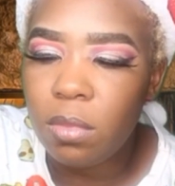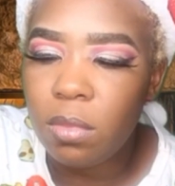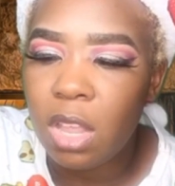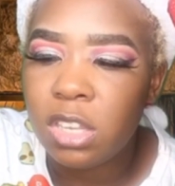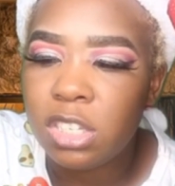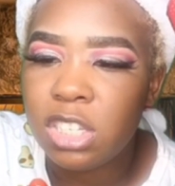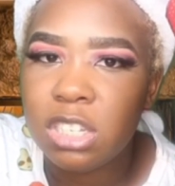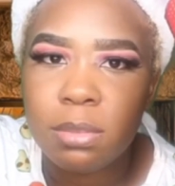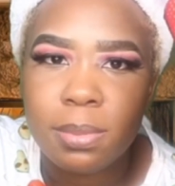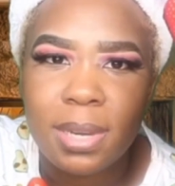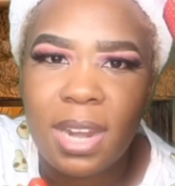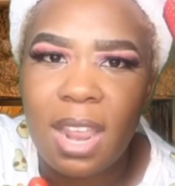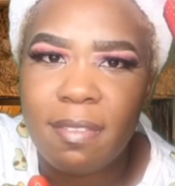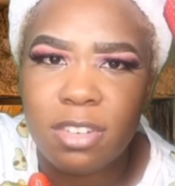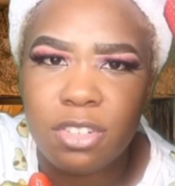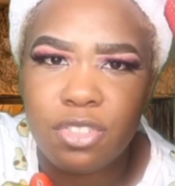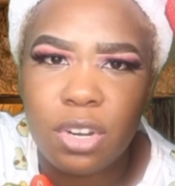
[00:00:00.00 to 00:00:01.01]
she's been
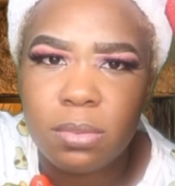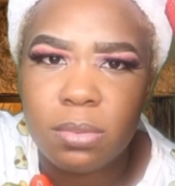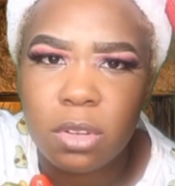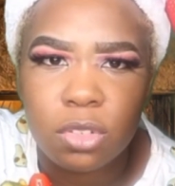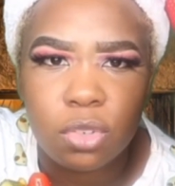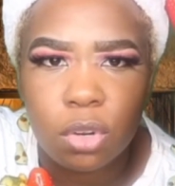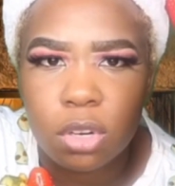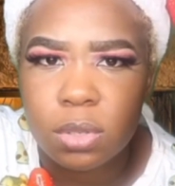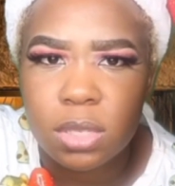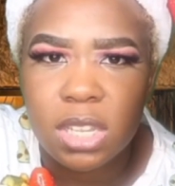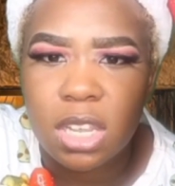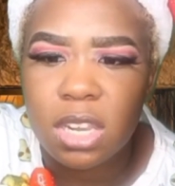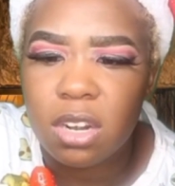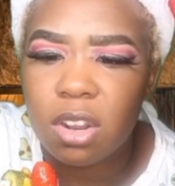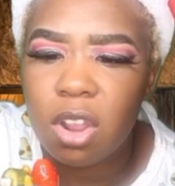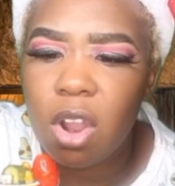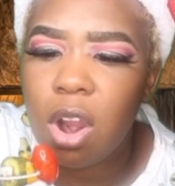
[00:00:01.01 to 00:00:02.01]
having dreams her daughter was getting
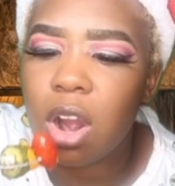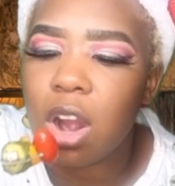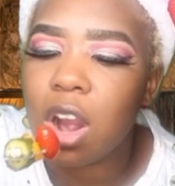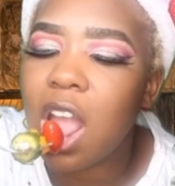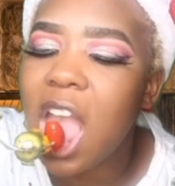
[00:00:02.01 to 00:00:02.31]
in a car.